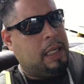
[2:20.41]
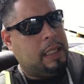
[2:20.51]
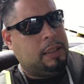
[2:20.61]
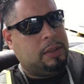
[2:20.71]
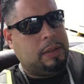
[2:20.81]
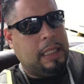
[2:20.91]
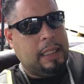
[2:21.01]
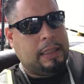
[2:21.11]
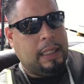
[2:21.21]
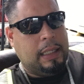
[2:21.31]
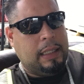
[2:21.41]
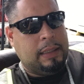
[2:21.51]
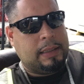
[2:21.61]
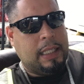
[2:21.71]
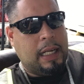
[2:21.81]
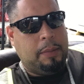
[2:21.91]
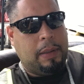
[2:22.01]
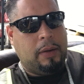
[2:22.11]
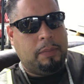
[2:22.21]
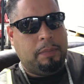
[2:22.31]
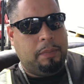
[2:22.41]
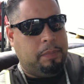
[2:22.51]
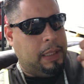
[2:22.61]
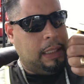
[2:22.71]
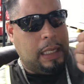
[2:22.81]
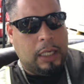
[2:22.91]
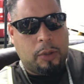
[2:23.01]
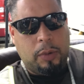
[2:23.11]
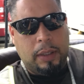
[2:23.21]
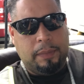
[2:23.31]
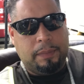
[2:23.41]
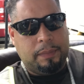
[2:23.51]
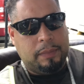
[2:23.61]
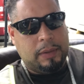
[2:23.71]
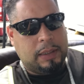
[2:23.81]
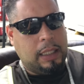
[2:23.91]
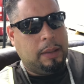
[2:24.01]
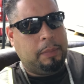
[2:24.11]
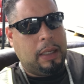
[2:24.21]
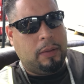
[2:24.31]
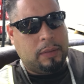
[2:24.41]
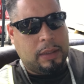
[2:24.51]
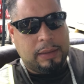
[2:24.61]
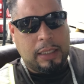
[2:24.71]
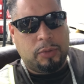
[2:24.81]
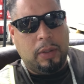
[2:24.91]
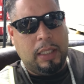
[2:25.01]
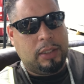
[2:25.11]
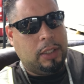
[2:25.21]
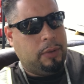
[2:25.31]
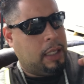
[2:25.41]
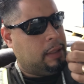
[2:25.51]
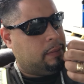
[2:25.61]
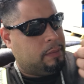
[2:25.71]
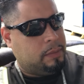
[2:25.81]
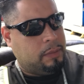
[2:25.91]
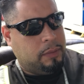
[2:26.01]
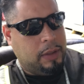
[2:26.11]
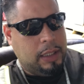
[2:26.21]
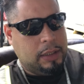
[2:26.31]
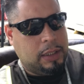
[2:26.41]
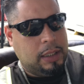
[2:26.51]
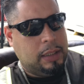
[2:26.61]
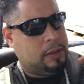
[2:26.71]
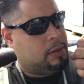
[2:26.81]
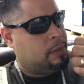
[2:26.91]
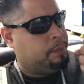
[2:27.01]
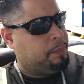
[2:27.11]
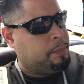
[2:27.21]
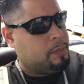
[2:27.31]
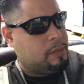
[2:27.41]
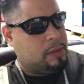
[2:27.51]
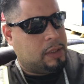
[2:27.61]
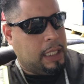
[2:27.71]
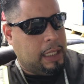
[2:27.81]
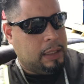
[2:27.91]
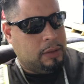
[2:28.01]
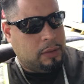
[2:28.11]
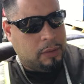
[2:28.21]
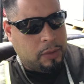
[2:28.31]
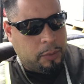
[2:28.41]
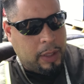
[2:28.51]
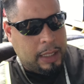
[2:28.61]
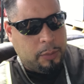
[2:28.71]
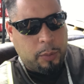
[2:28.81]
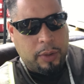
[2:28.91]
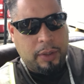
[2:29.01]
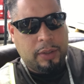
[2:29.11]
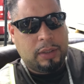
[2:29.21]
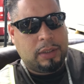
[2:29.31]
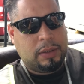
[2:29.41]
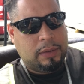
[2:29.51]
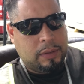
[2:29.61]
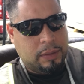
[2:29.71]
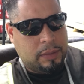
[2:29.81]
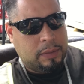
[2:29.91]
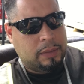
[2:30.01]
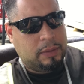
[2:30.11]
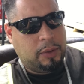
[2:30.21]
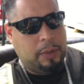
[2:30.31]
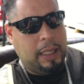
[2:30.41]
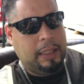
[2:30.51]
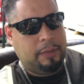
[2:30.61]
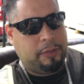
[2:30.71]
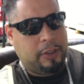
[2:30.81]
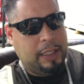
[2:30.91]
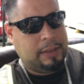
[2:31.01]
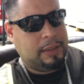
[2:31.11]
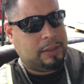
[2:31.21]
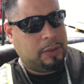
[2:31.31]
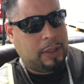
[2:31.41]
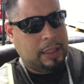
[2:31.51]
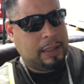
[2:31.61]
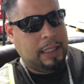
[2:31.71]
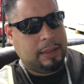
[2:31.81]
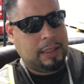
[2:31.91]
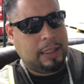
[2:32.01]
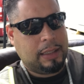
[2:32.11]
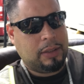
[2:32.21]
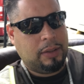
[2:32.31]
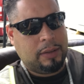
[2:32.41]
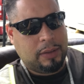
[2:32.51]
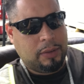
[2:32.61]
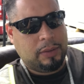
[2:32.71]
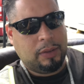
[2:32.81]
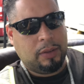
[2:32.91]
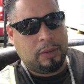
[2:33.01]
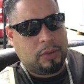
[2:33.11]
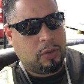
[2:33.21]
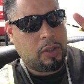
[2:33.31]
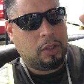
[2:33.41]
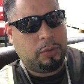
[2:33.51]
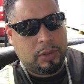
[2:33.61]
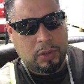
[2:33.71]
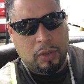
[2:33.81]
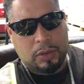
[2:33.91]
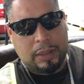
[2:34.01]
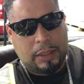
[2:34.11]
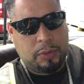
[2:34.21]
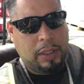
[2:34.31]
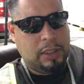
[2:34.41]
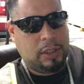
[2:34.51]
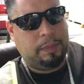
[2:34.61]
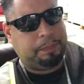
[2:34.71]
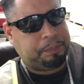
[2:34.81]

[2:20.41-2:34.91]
I just think that it's not about being eloquent. It's not about, because that's religion, right? Religion is saying the right words, the right phrases, the right thing to get the so-called results. That's religion.